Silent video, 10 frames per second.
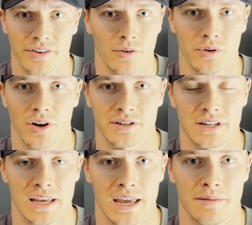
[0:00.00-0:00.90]
with our
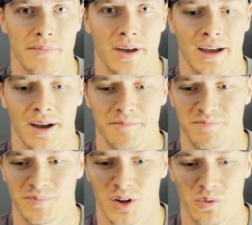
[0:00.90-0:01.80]
team.
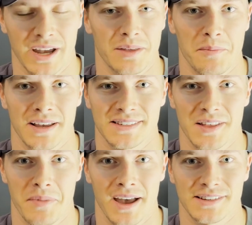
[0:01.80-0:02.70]
We got the best of the
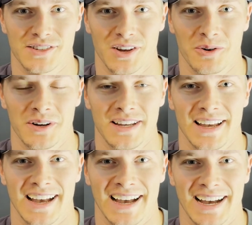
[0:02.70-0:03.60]
best. So
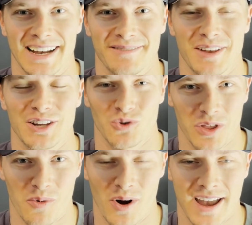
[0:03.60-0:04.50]
enjoy the
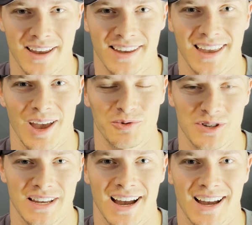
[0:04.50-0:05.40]
break, and we'll see
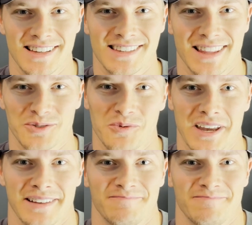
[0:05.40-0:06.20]
you guys next weekend.